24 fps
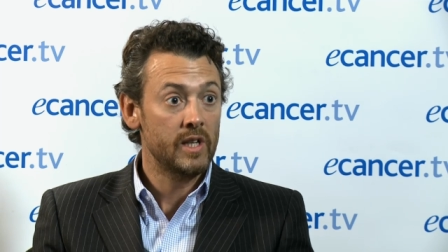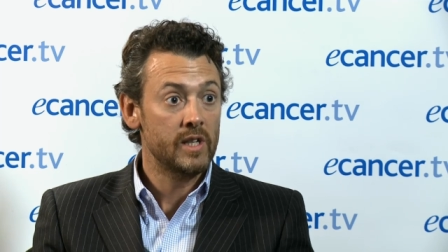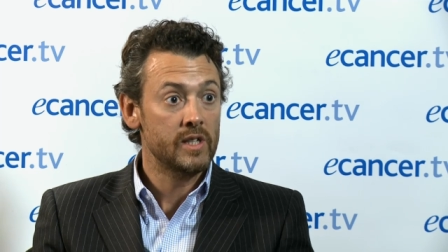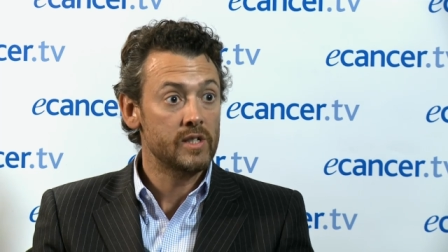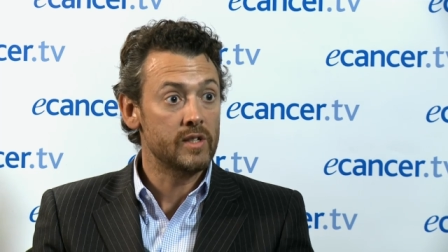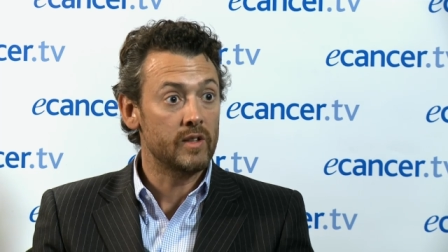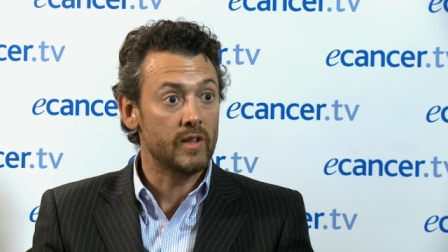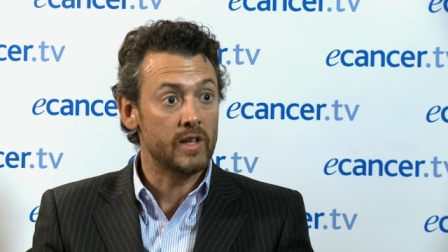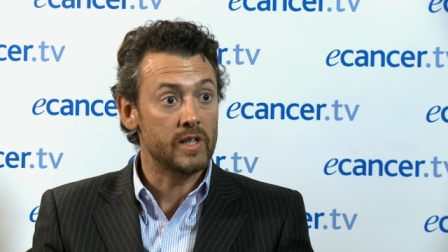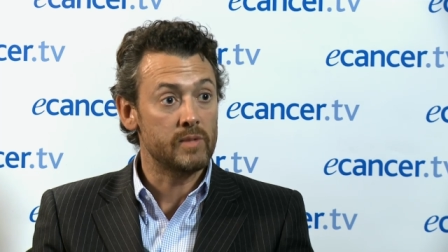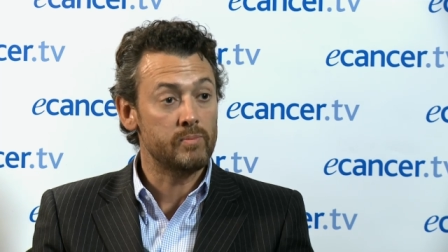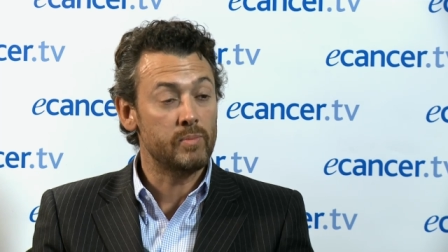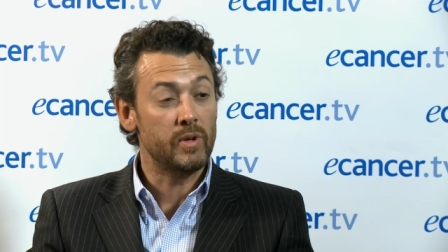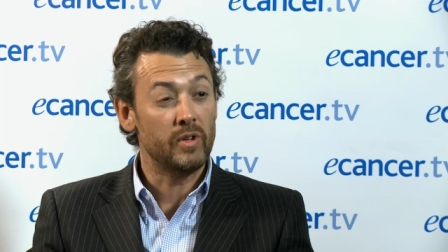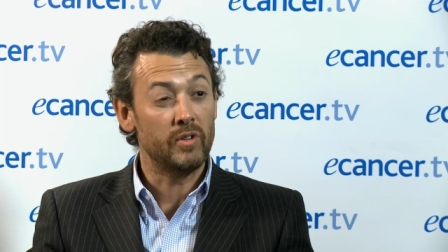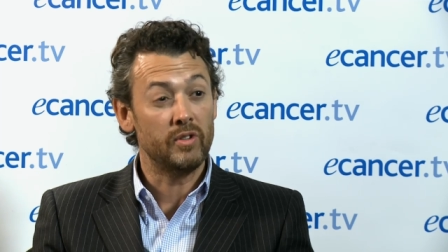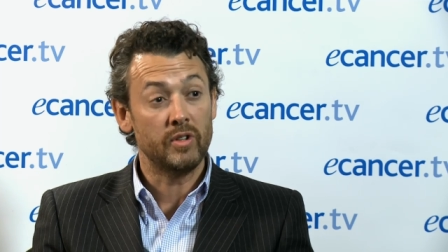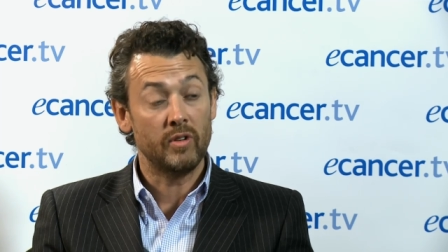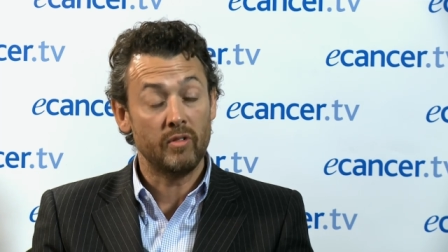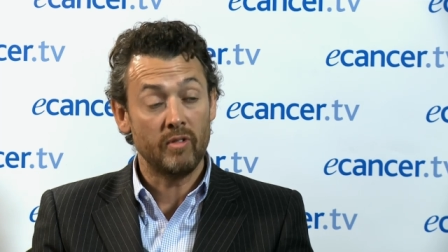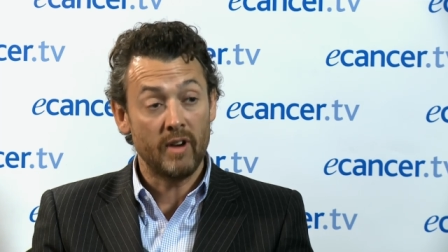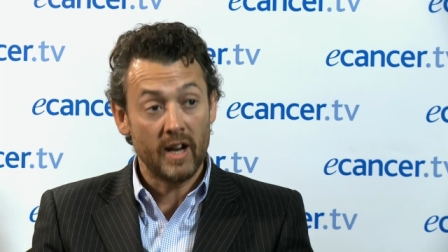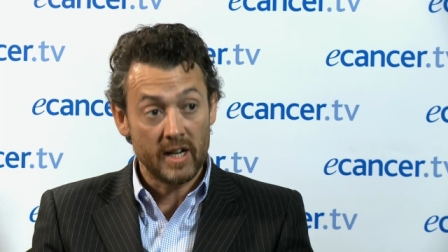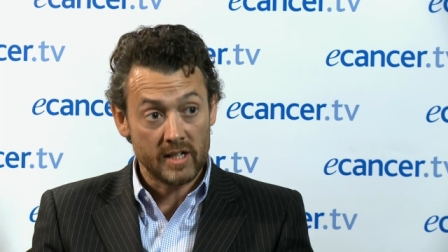So that's both
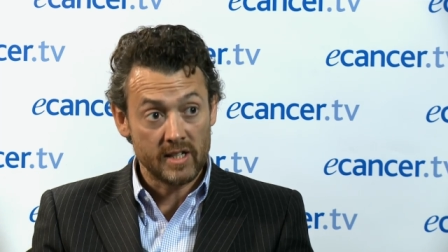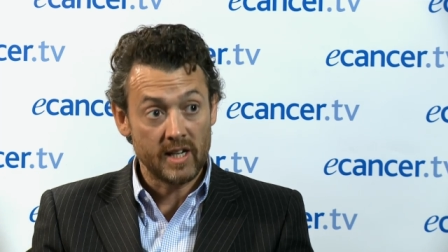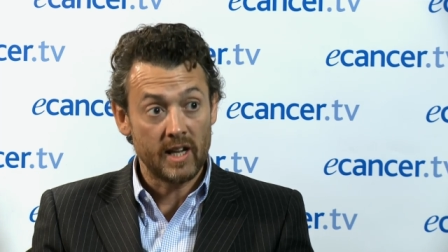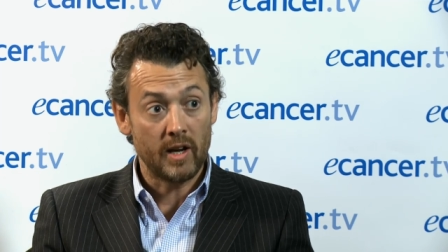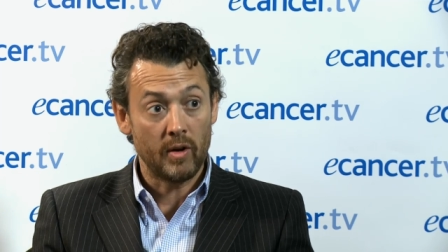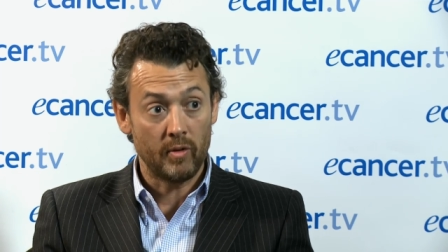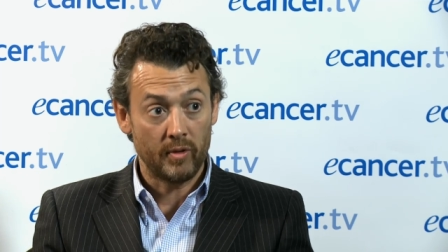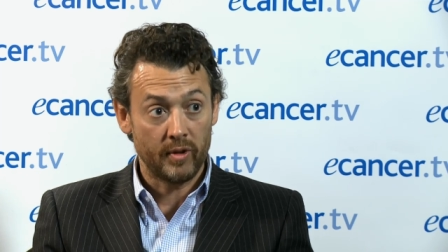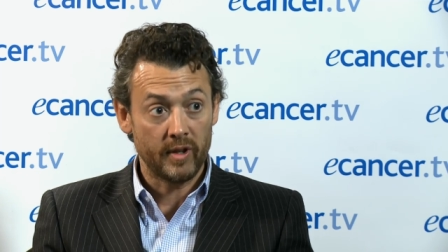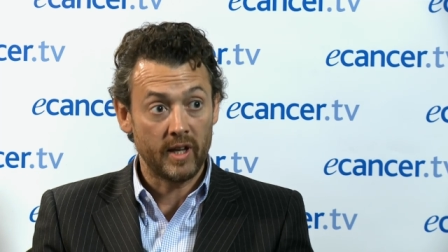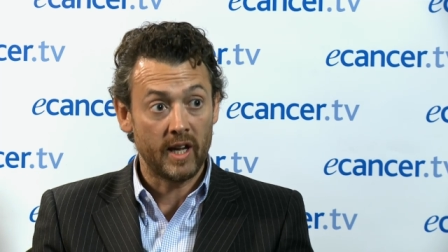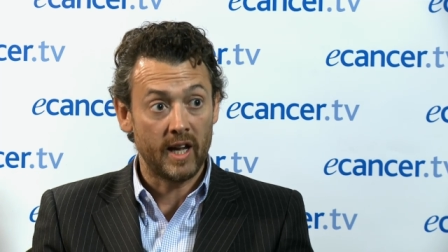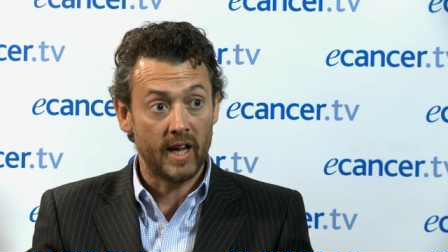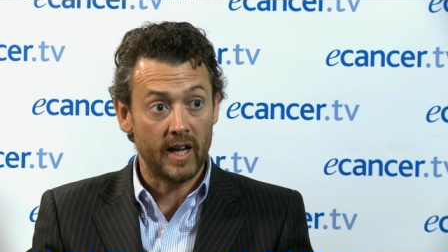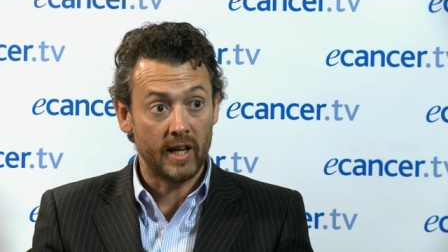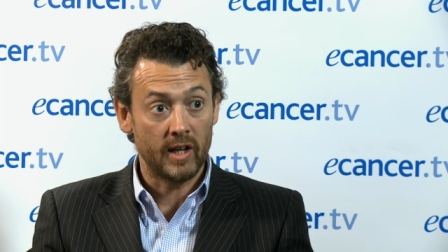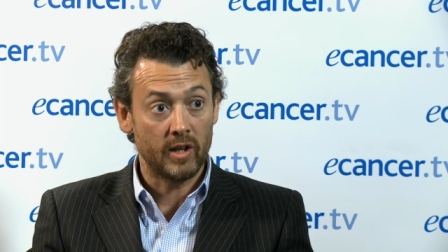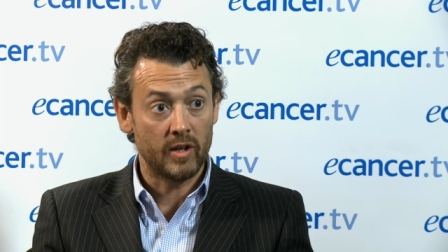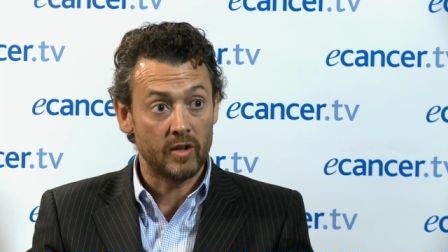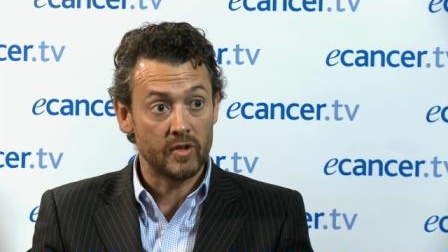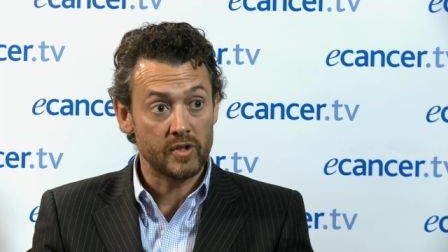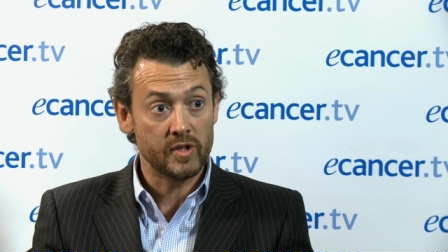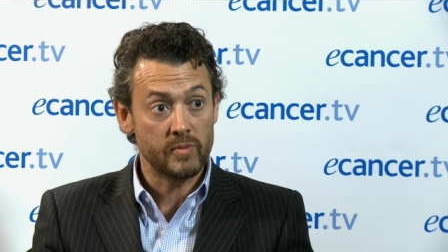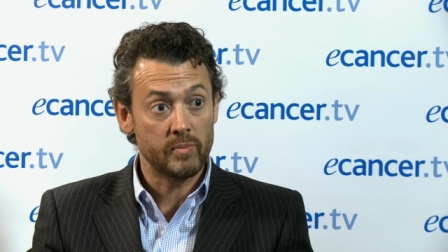direct healthcare
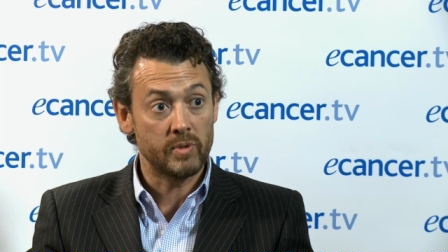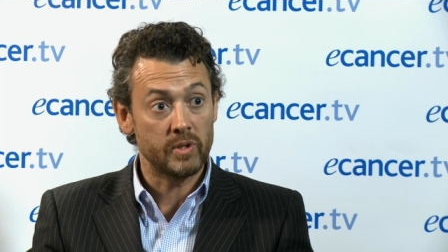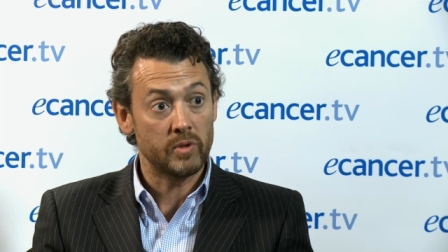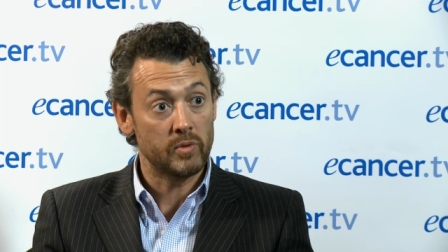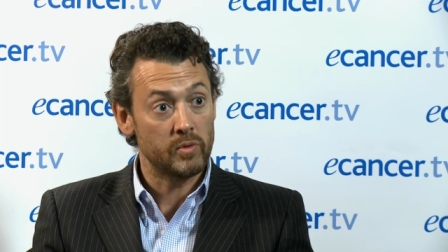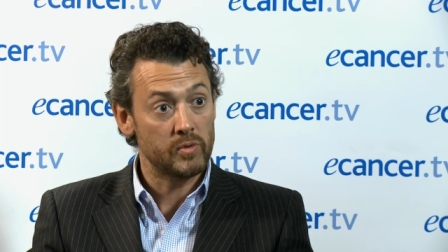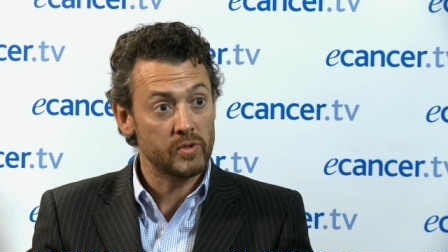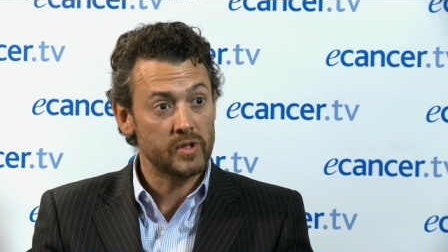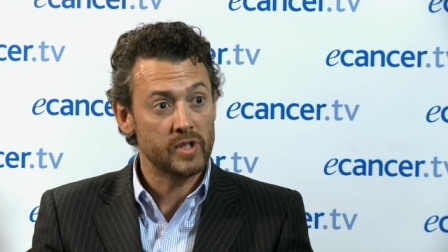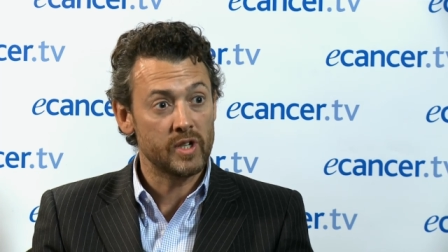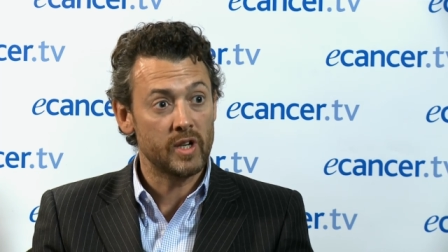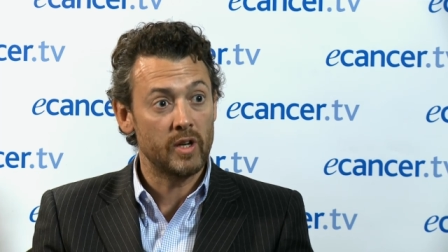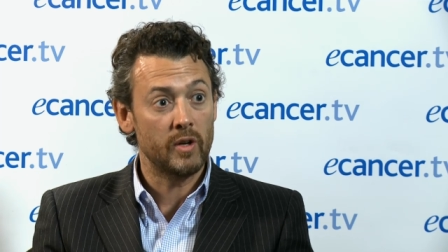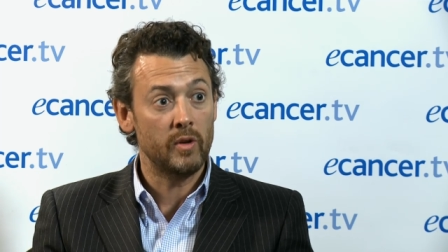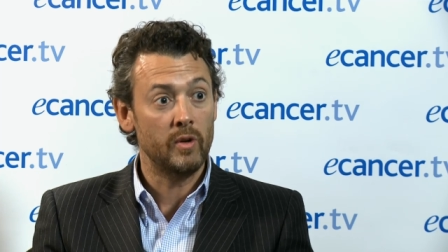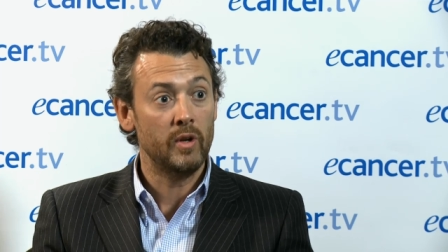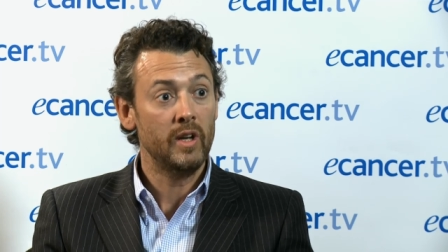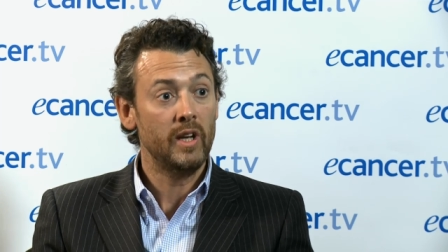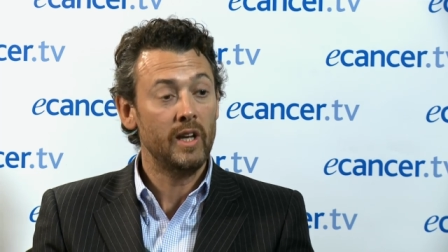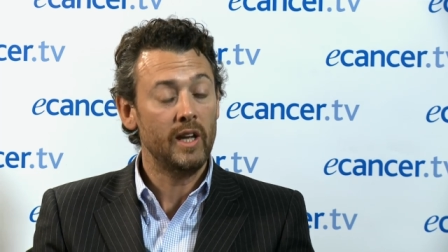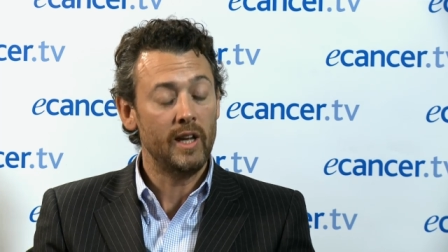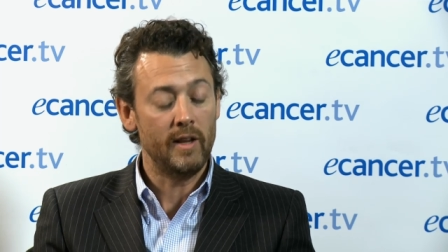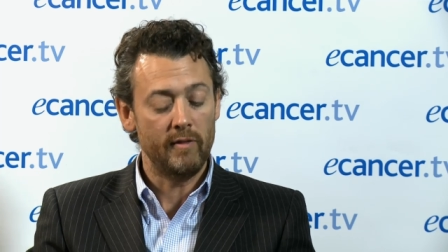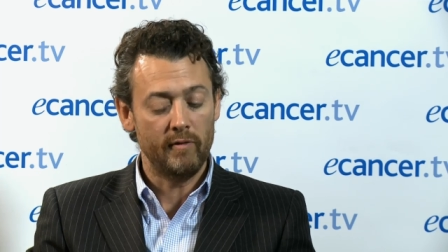costs, but also
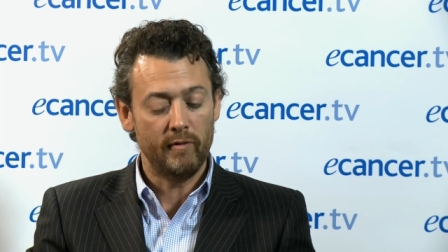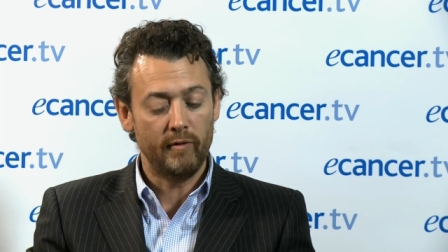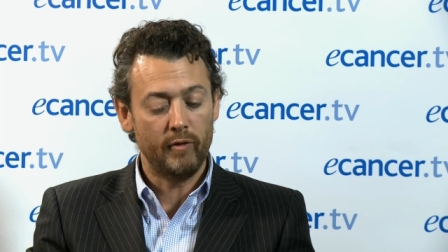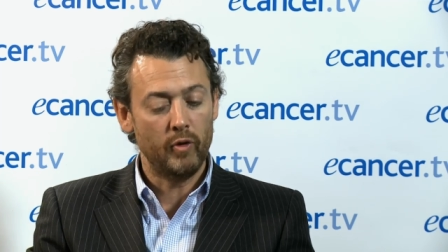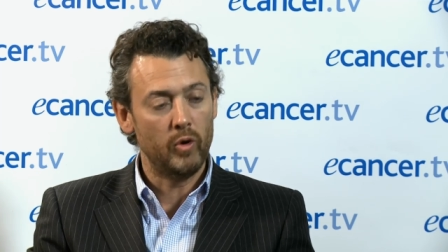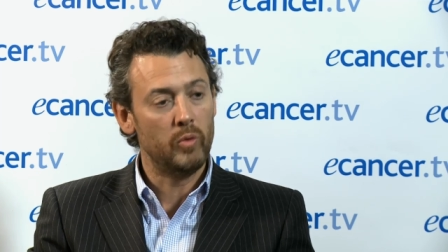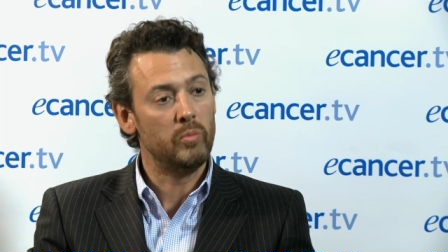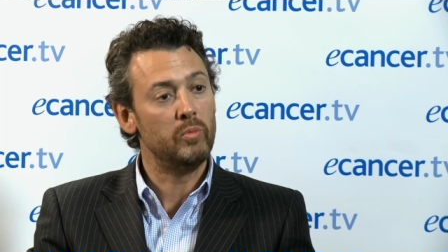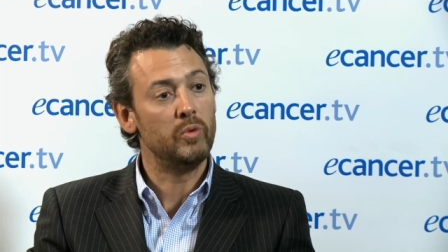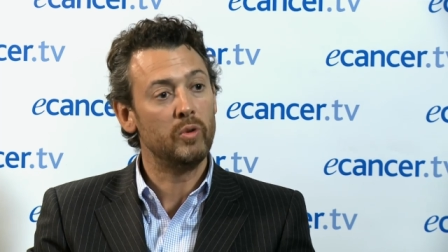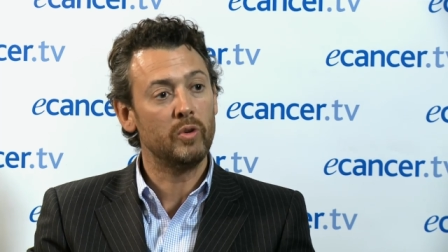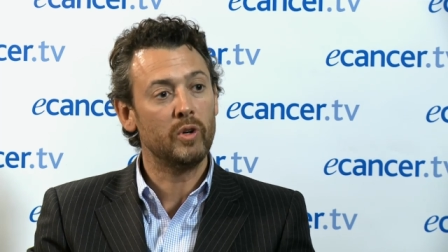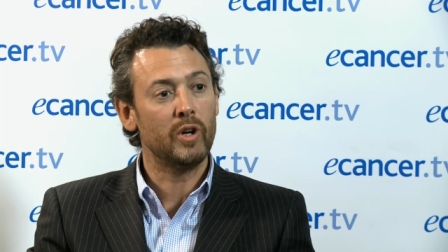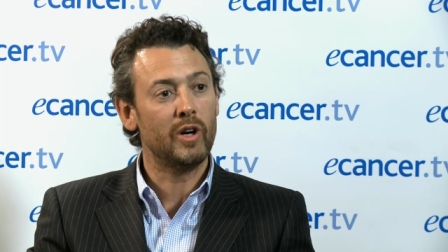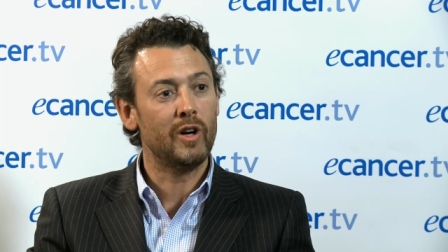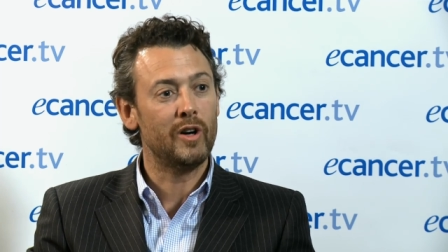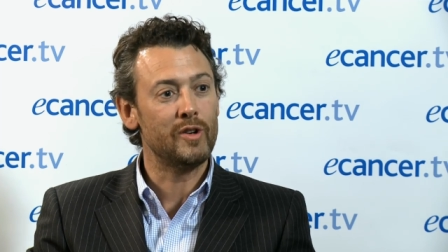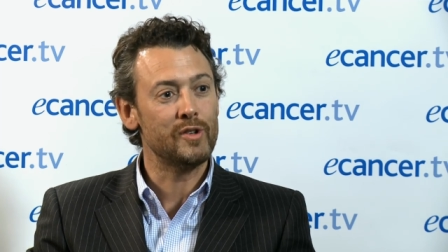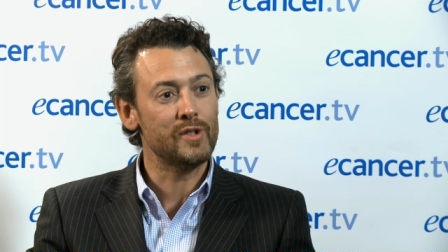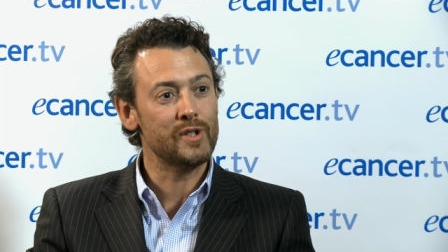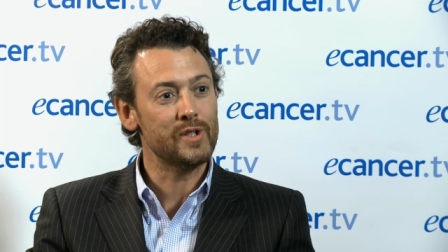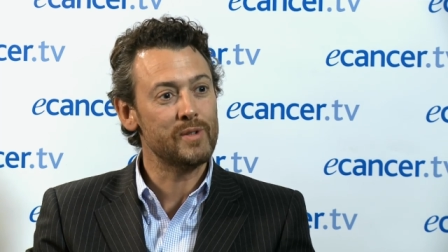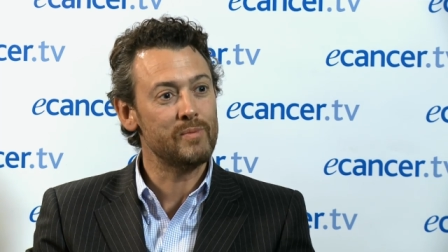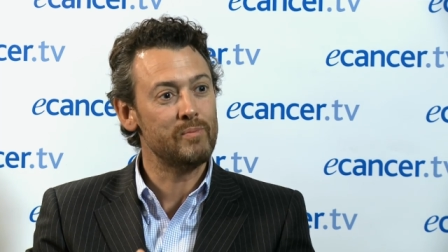informal
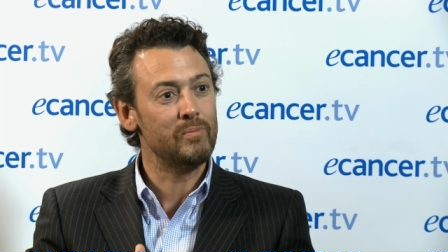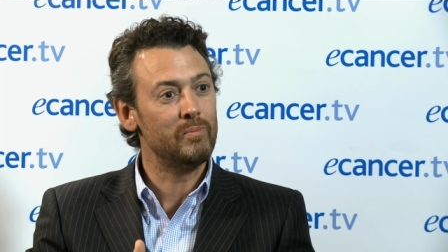costs,